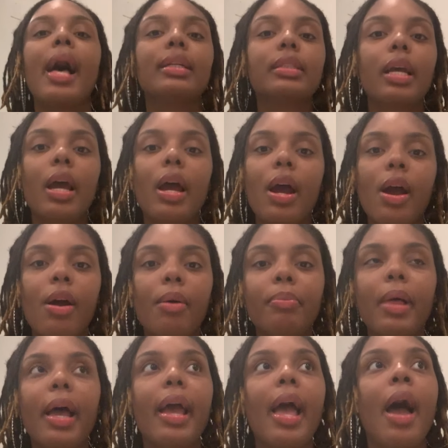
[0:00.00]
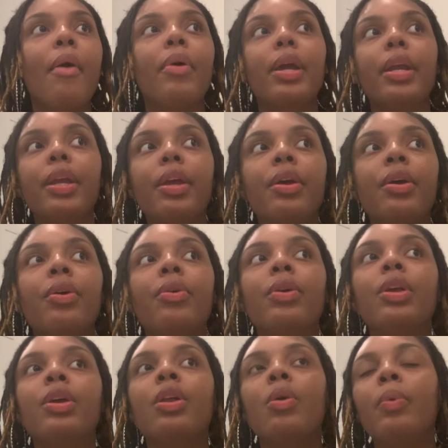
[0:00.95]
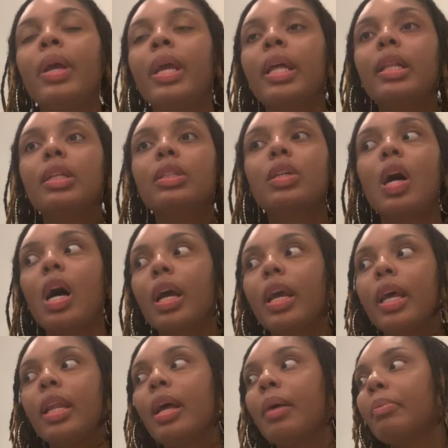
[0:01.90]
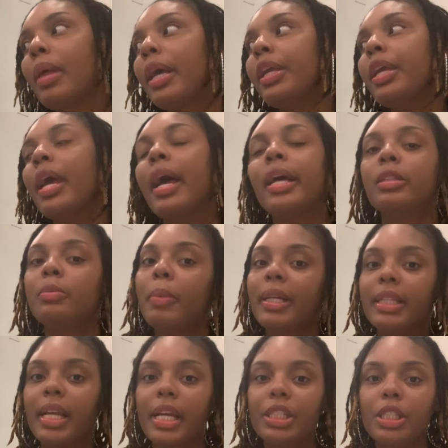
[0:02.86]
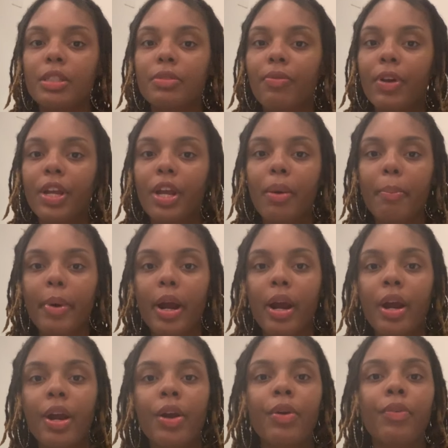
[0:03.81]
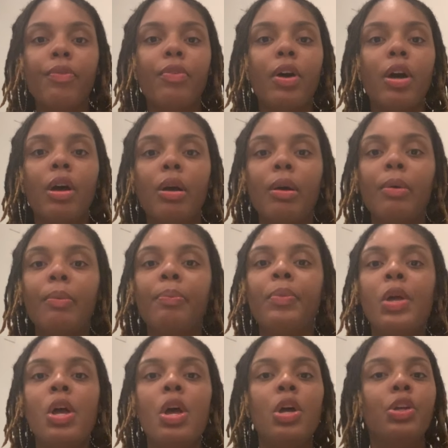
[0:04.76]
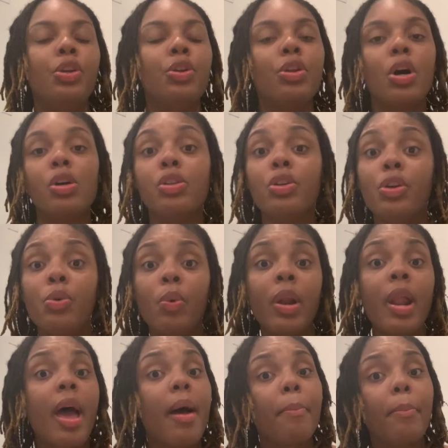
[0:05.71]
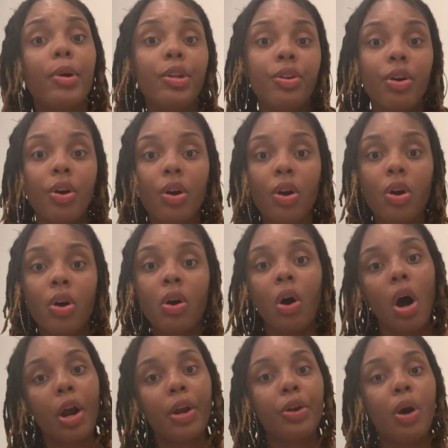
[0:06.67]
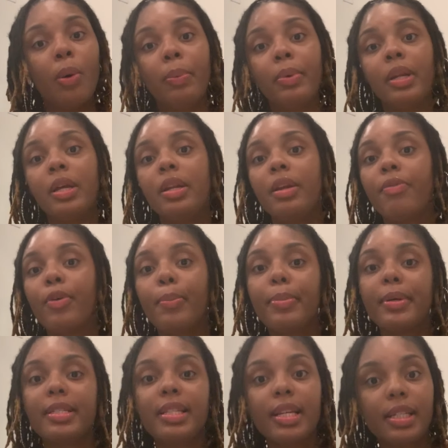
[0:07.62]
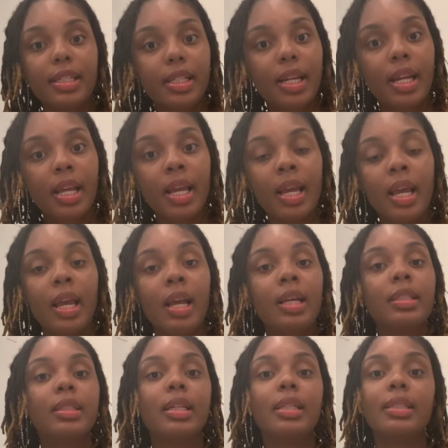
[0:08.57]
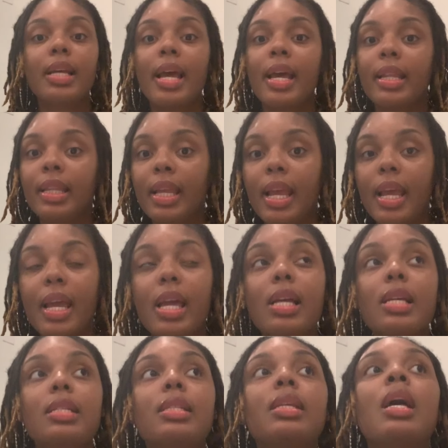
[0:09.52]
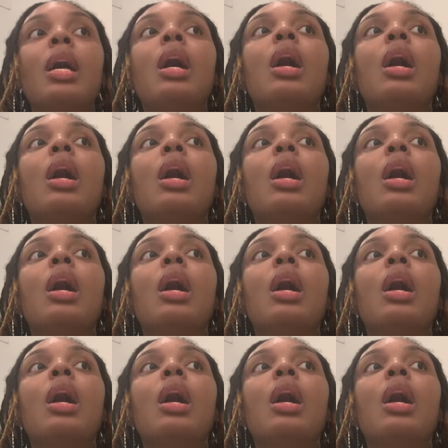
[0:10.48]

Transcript: asking her, I'm like, how are you? You know, we get to talking. I'm like, your expectations for your birth. Um, you know, do you want an epidural? Are you open to different positionings and techniques?